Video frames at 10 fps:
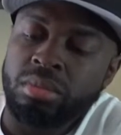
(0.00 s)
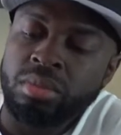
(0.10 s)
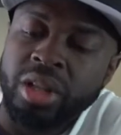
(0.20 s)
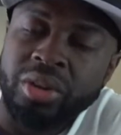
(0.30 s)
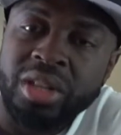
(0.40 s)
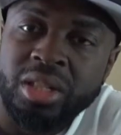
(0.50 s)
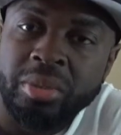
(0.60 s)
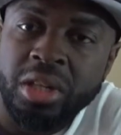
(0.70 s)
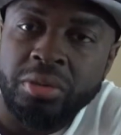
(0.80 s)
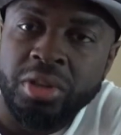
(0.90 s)
There is
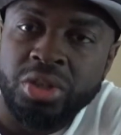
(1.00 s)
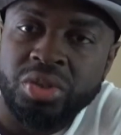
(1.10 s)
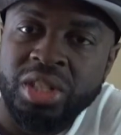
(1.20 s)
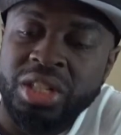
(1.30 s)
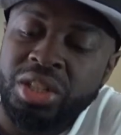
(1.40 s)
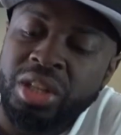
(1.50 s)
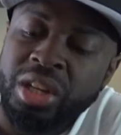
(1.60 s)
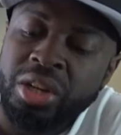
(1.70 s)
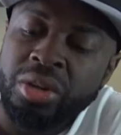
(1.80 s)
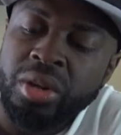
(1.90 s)
some individual stitching
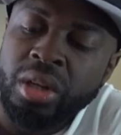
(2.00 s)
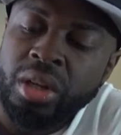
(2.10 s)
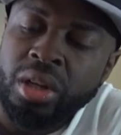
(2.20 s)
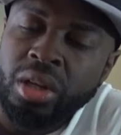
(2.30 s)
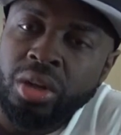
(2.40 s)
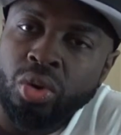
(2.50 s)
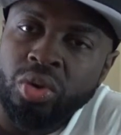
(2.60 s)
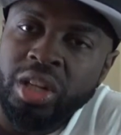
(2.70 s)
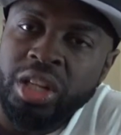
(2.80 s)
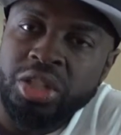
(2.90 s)
here
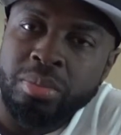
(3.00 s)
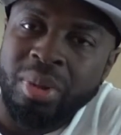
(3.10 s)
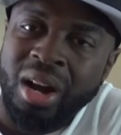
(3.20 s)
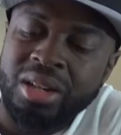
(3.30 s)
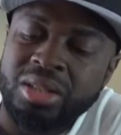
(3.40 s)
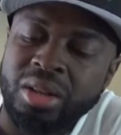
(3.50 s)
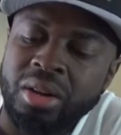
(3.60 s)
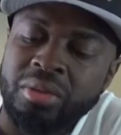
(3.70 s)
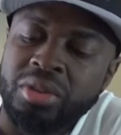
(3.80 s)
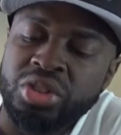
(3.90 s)
on each box
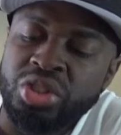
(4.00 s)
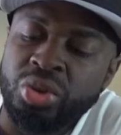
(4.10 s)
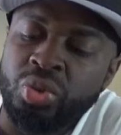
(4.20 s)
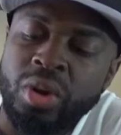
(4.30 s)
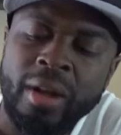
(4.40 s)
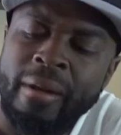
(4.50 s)
of the shoe,